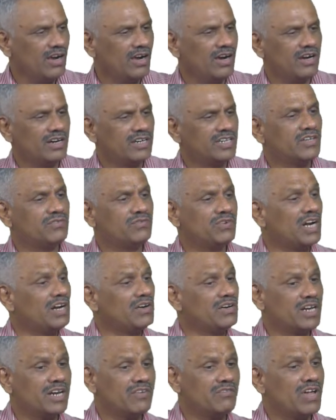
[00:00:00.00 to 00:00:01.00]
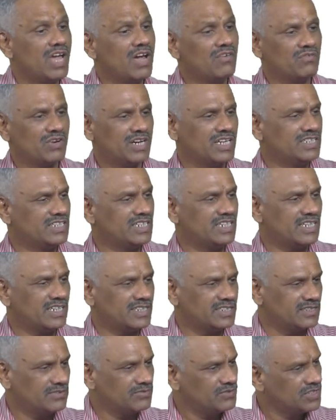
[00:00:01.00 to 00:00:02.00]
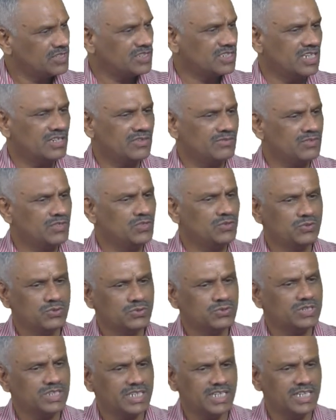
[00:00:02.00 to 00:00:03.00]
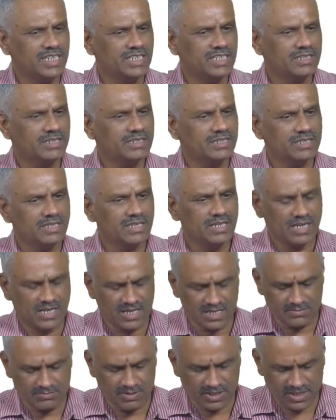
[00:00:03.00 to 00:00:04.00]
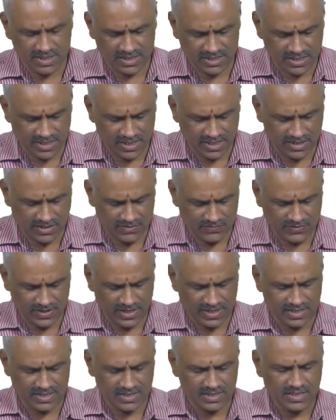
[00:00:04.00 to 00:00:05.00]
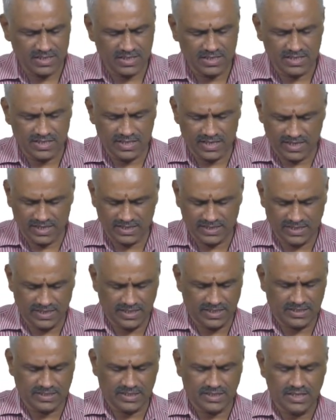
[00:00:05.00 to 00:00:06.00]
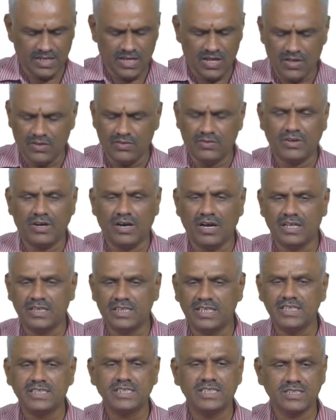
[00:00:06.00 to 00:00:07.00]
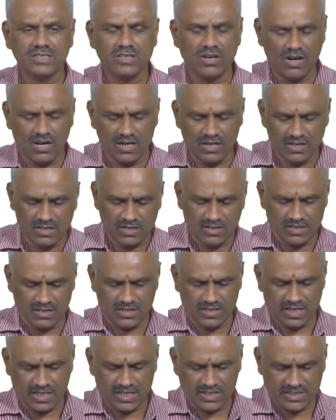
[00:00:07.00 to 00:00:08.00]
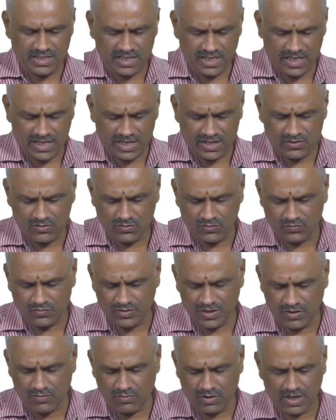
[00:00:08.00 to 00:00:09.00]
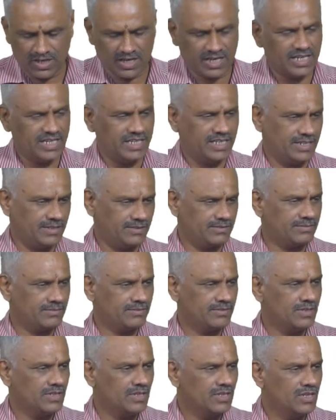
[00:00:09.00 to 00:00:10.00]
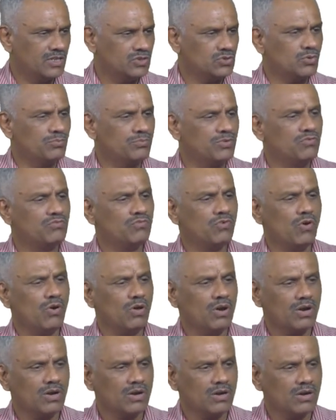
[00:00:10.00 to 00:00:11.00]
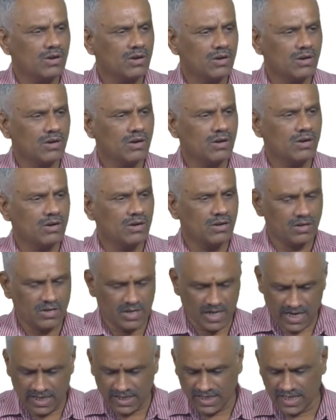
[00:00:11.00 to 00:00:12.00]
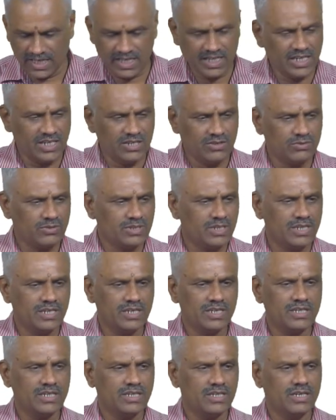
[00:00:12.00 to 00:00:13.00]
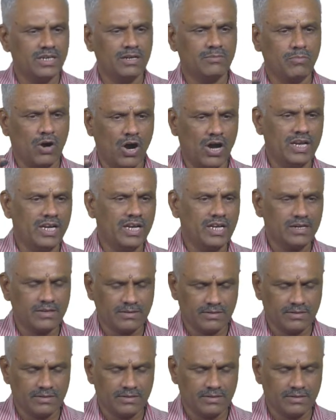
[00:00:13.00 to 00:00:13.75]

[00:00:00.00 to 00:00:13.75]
a different way of regeneration. We use heat, and but it is a different regeneration. This is called regenerative feed water heating. So, before entering into the boiler,